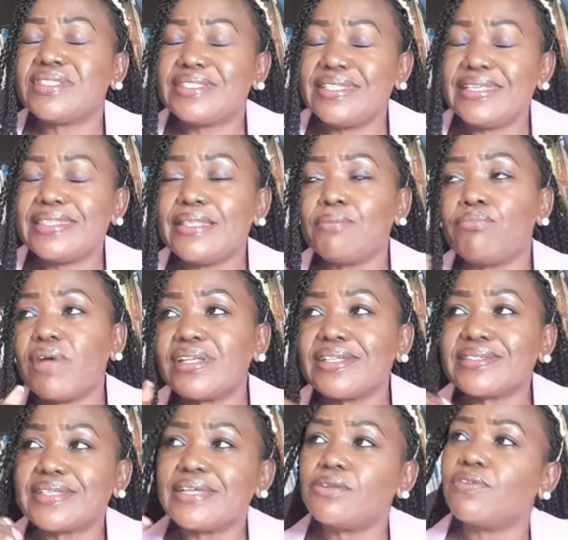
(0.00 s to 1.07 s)
see the
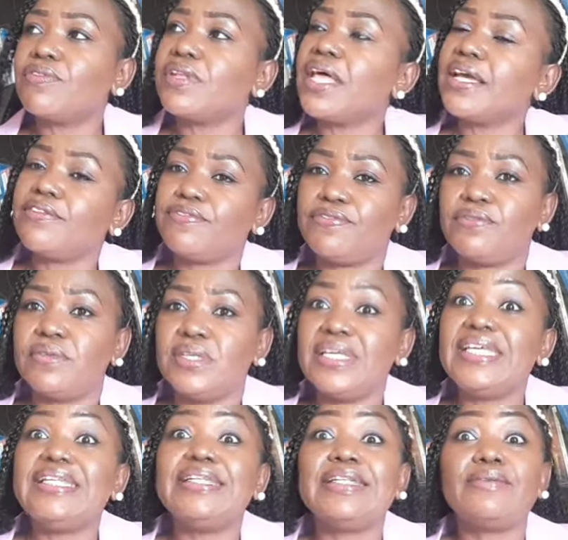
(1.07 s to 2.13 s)
brighter side of life
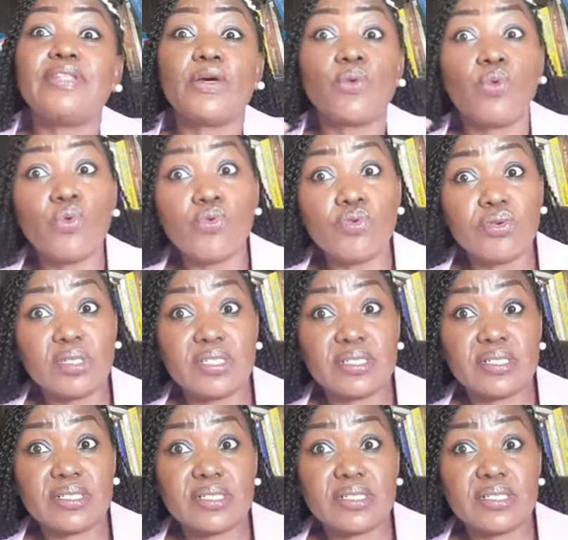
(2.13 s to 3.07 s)
in the good